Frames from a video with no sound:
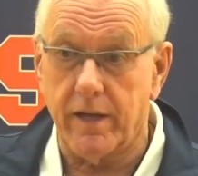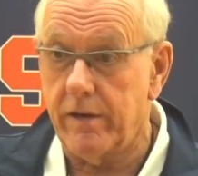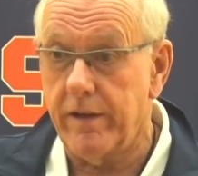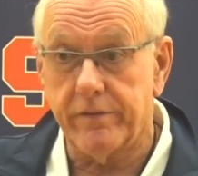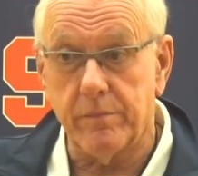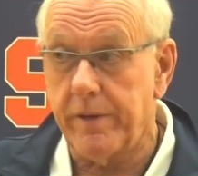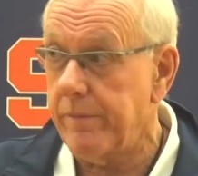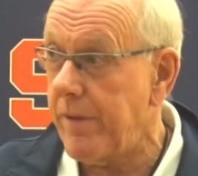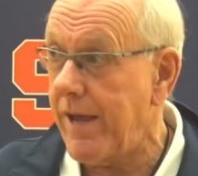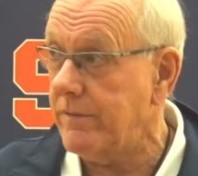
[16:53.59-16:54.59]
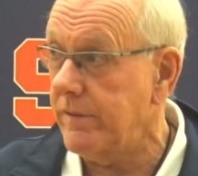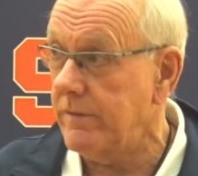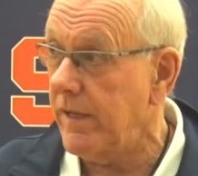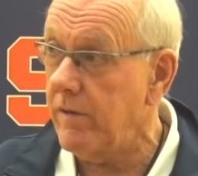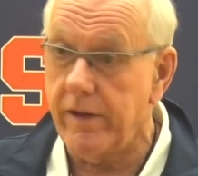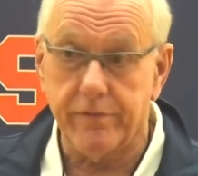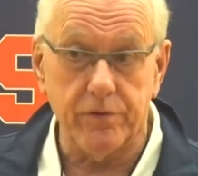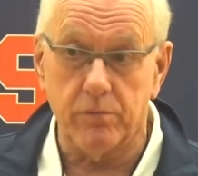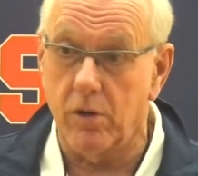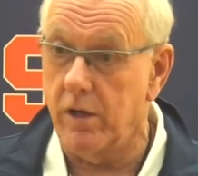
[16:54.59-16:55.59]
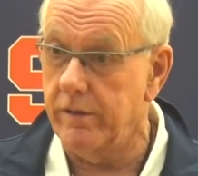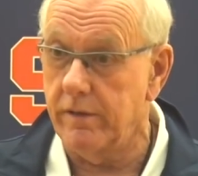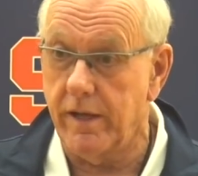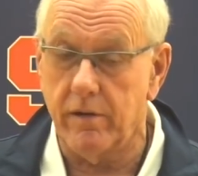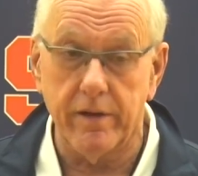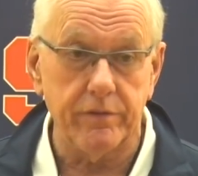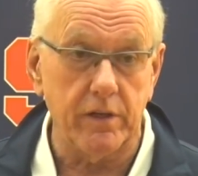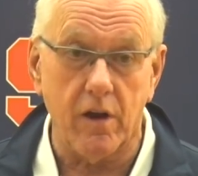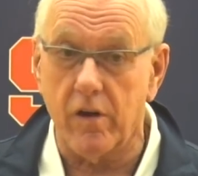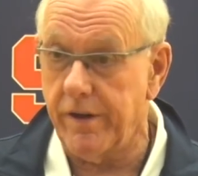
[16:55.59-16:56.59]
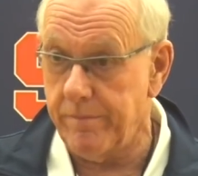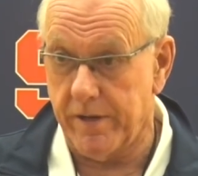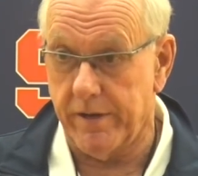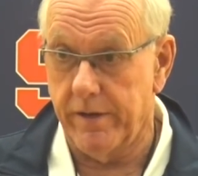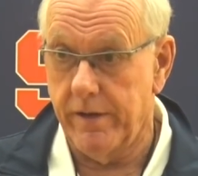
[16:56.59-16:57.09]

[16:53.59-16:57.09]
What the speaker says: I don't have to make baskets. I don't have to run. I don't have to guard anybody.